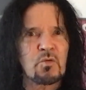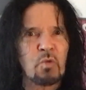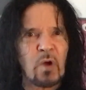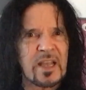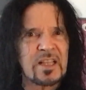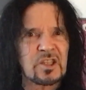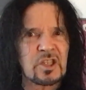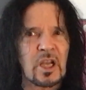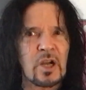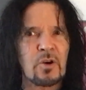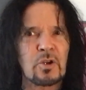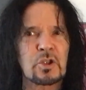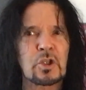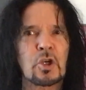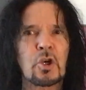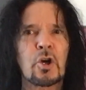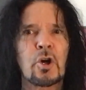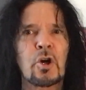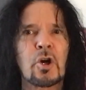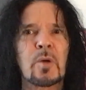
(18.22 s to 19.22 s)
right there at the
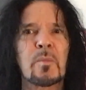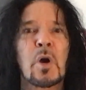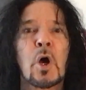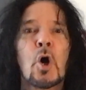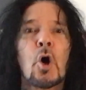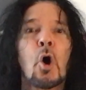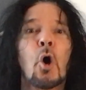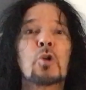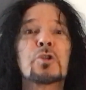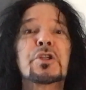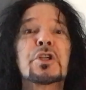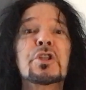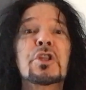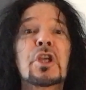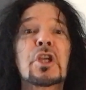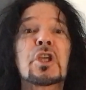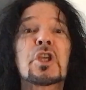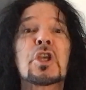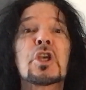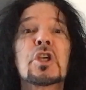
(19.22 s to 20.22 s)
curb, holding the
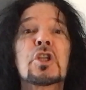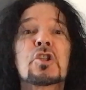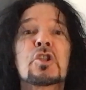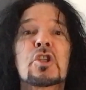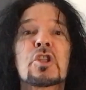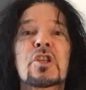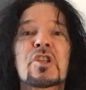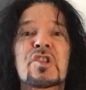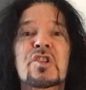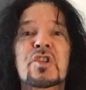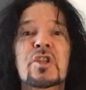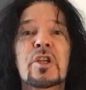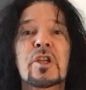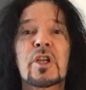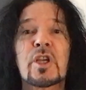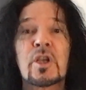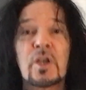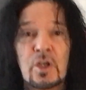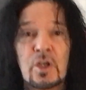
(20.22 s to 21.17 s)
key to the city.